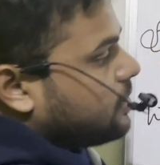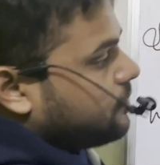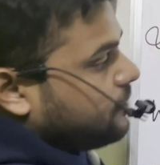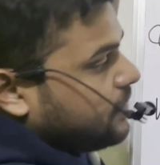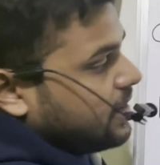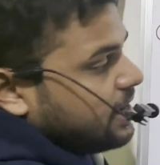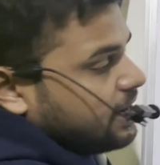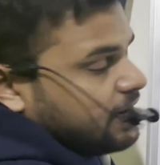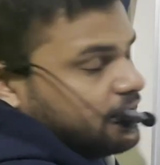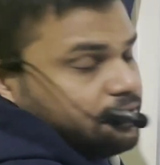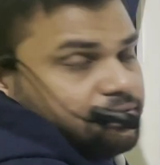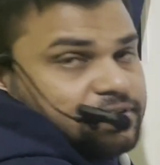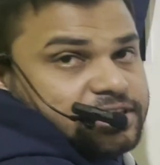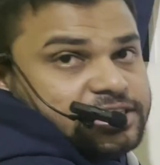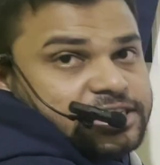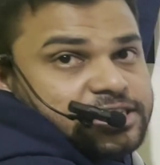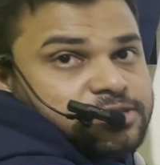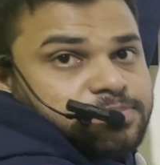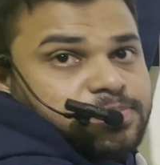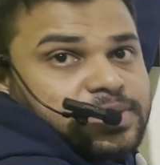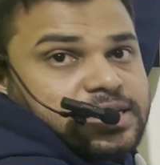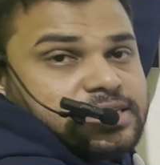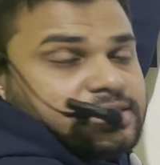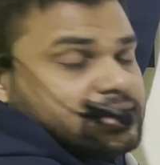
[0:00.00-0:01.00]
A query which
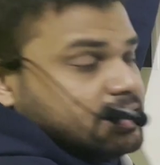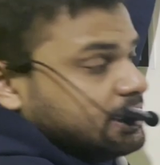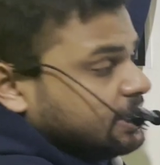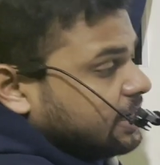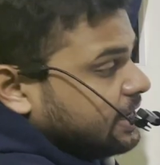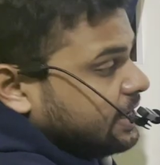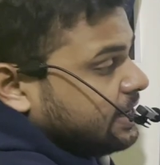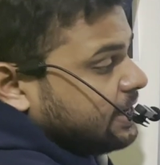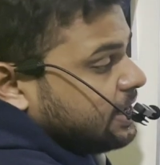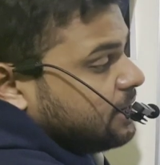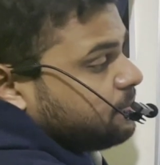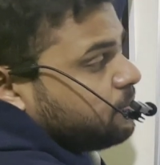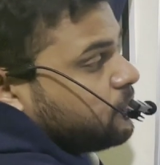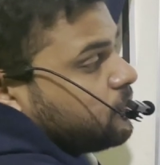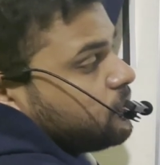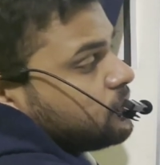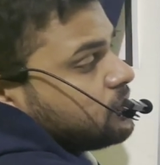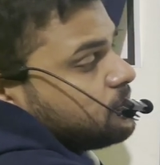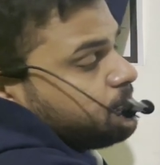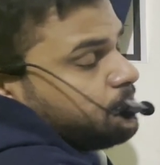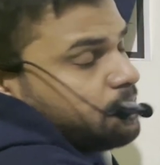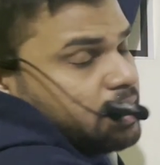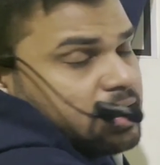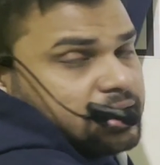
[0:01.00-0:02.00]
is present
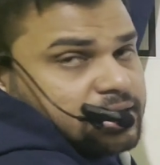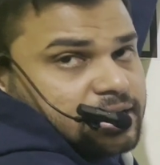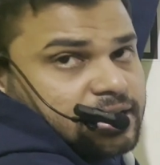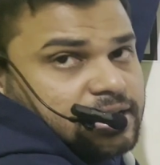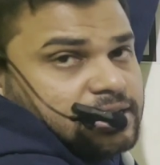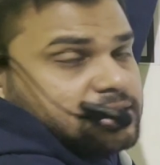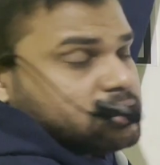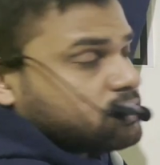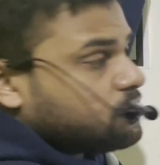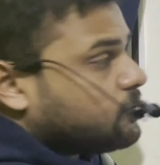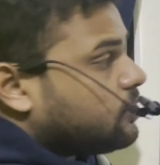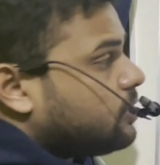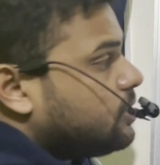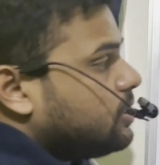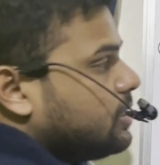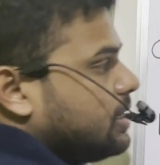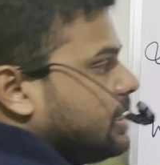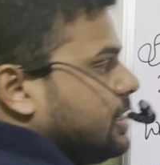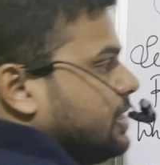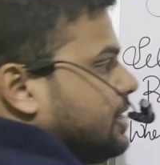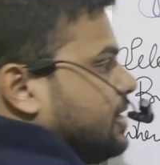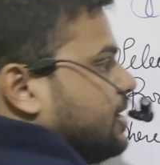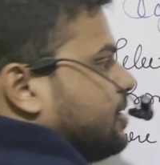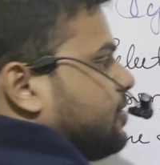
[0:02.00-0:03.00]
innermost part is called
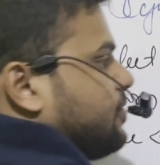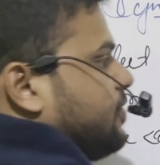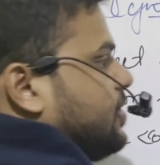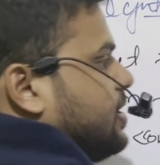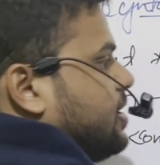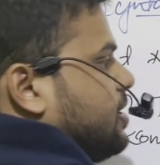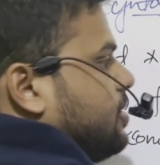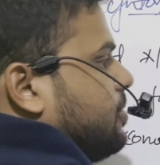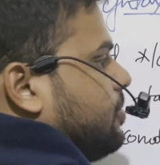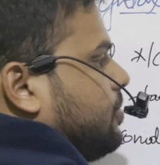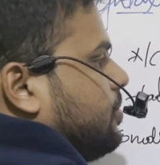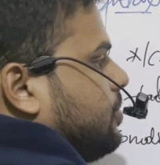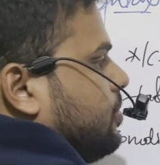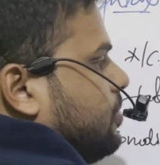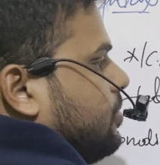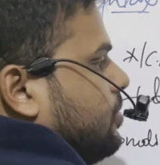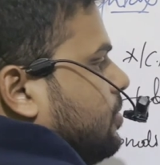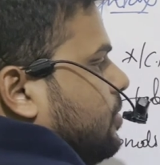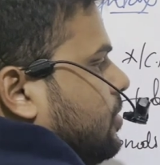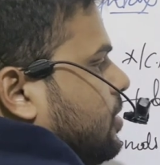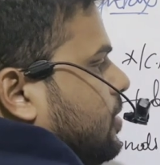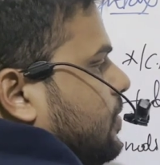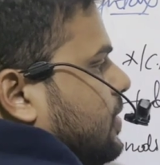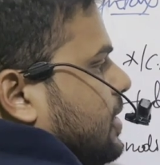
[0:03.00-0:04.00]
inner query.
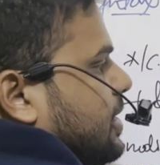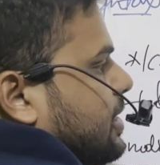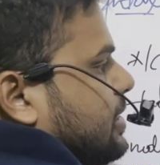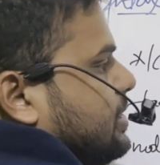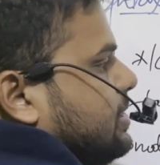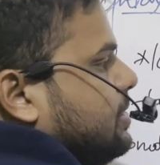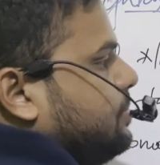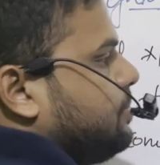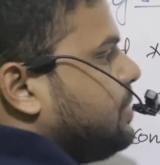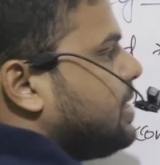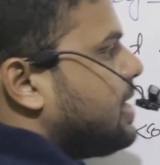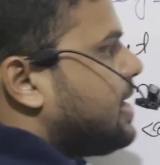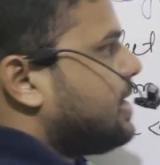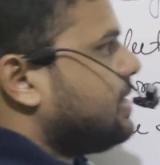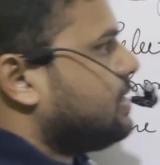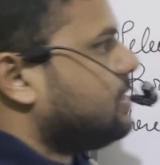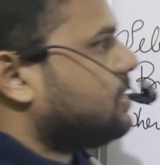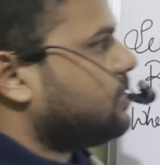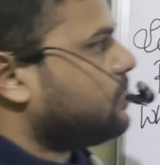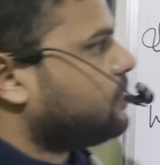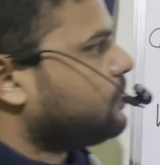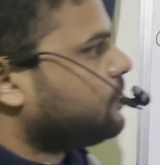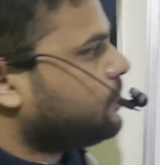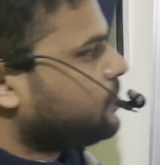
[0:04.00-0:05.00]
I'll write simply
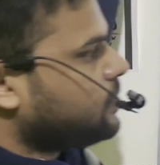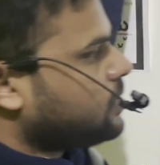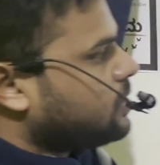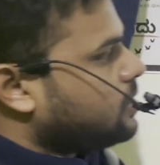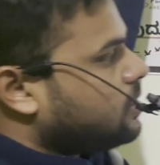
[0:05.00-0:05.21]
IQ.